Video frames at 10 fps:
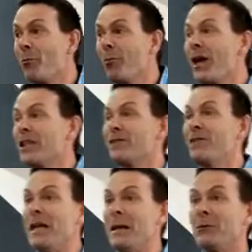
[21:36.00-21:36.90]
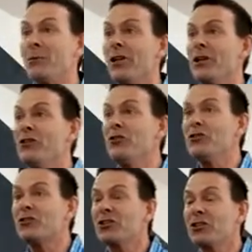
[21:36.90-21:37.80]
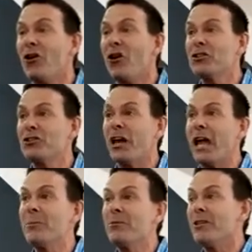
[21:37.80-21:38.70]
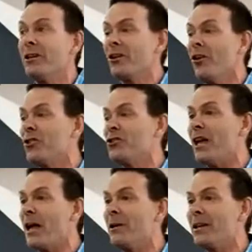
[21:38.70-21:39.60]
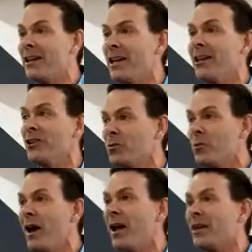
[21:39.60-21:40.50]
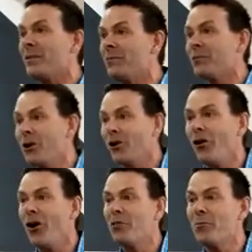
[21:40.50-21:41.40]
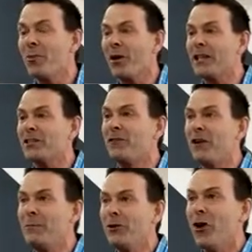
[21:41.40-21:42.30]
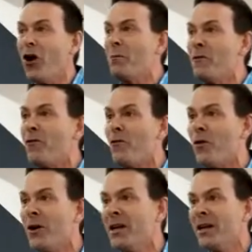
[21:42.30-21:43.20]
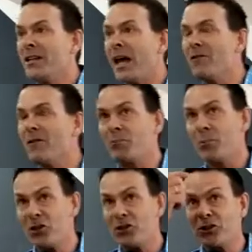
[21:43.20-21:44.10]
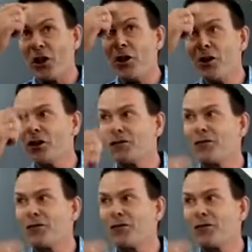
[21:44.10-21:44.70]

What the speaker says: blaspheme, when they use God's name in a careless way. Goliath blasphemed God before David put a stone in his